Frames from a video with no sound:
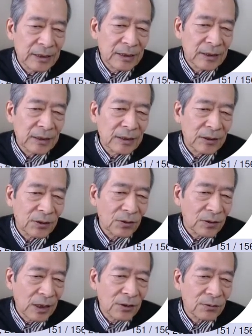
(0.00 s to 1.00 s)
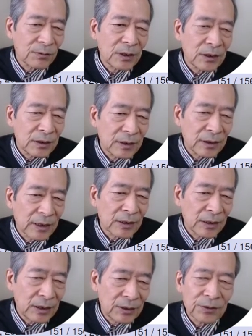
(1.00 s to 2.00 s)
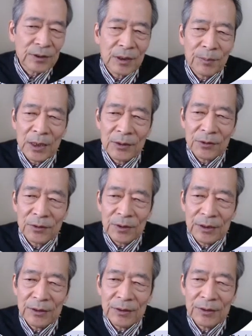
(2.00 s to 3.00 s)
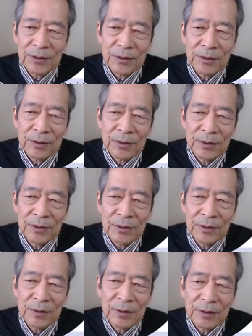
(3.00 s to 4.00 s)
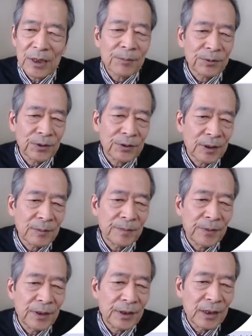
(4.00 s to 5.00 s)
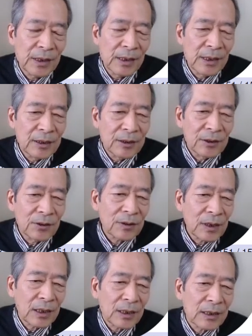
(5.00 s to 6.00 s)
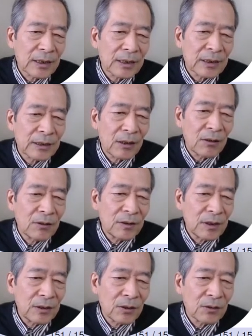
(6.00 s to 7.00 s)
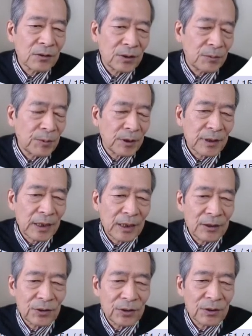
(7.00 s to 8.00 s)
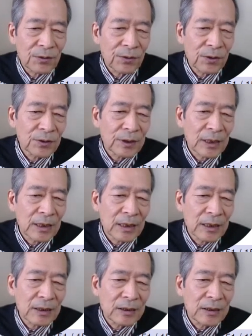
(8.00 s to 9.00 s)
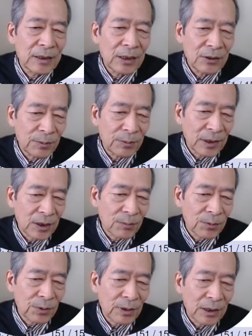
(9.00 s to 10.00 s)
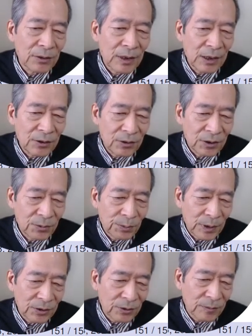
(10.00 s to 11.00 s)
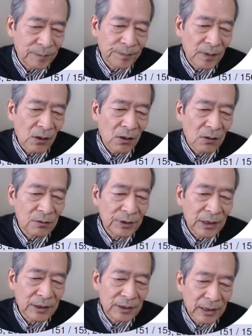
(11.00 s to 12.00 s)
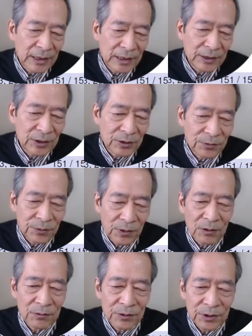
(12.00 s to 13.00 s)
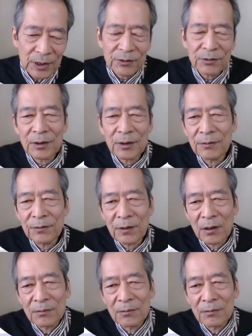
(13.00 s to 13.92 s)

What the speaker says: so that we can reason about this type system. So the only non-trivial case is for the let variable and let expression. All the other cases follow directly from